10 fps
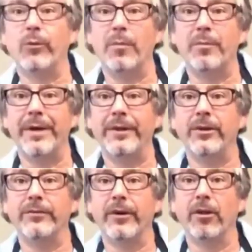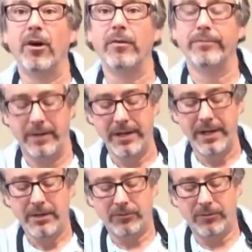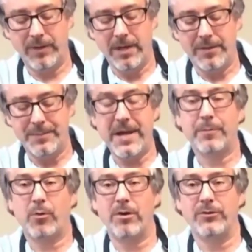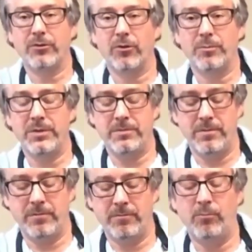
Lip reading: rubber band just fell off. So the back part is going to be